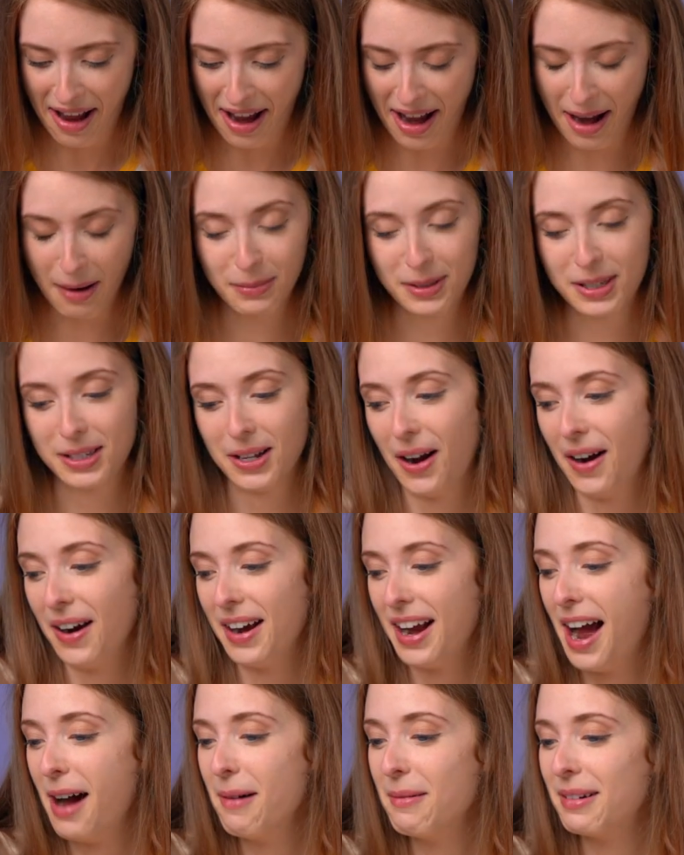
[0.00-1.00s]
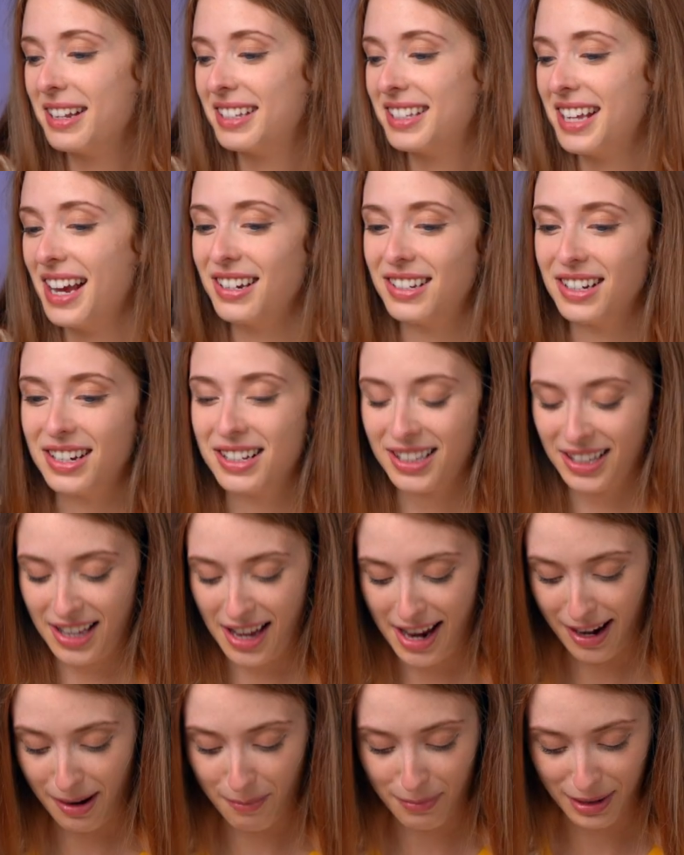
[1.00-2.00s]
I'm sorry, I'm gonna say
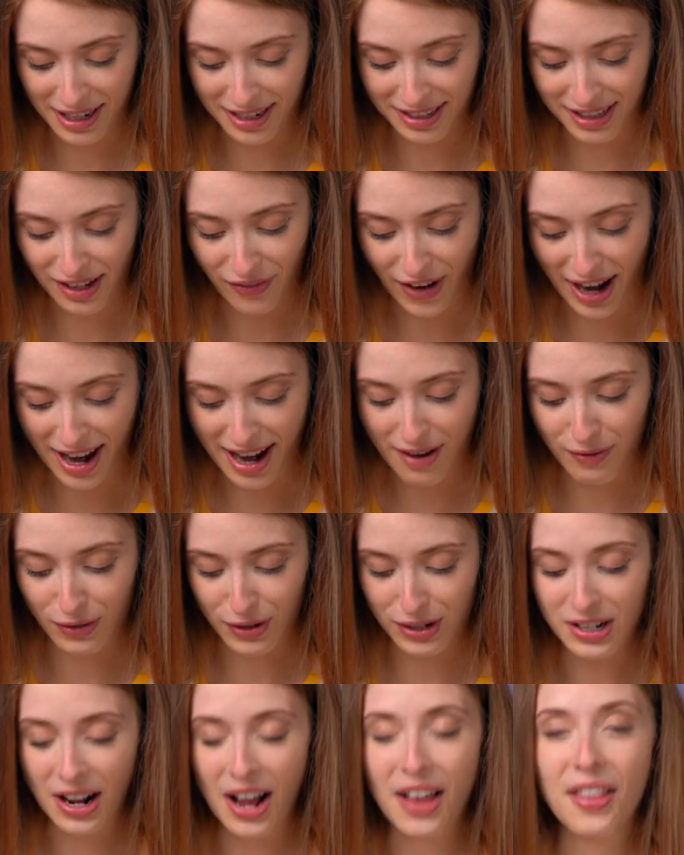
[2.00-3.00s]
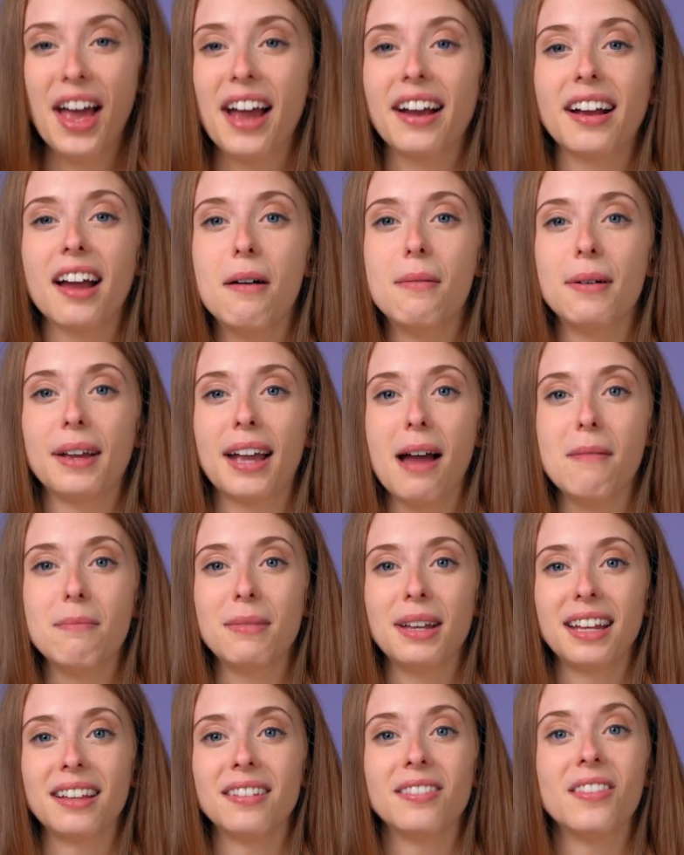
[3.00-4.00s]
dislike because if I ever saw that coming at
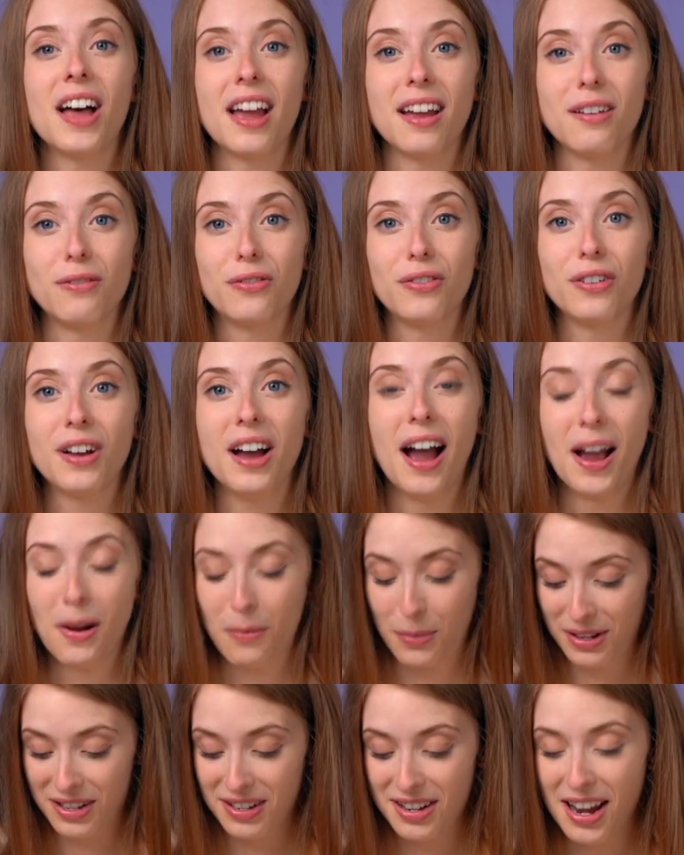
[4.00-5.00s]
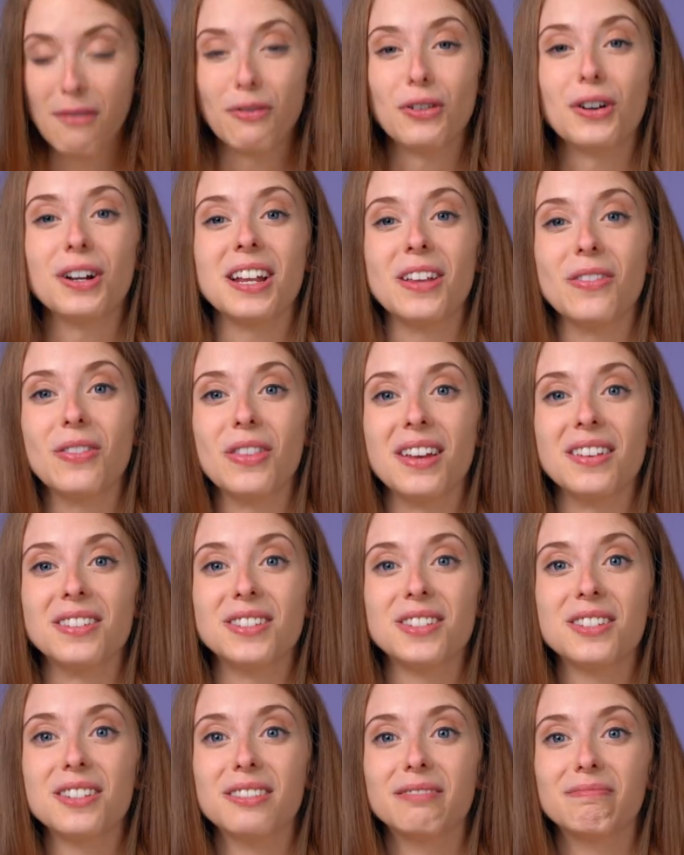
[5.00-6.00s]
me in life, I would never eat
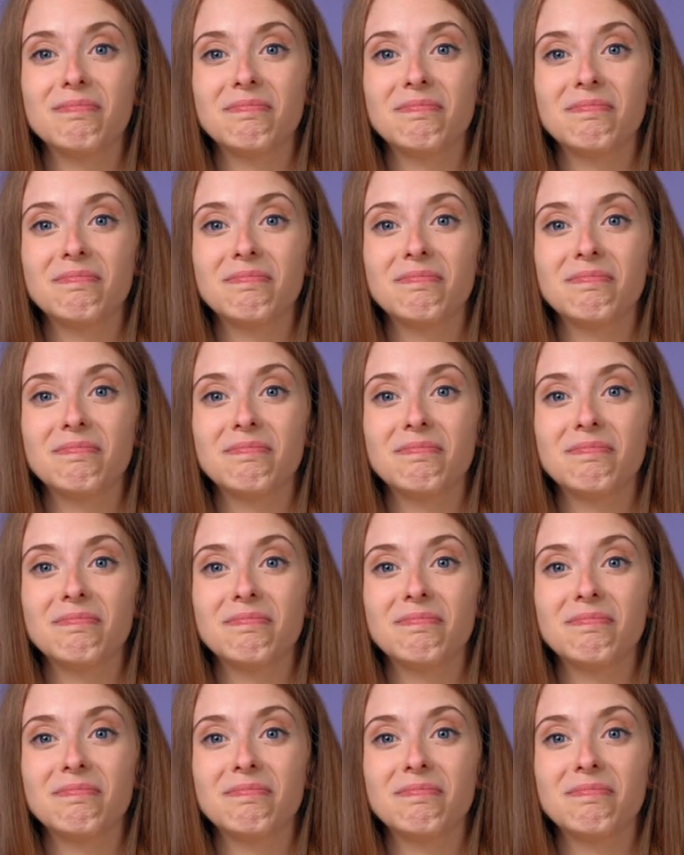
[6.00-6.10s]
this.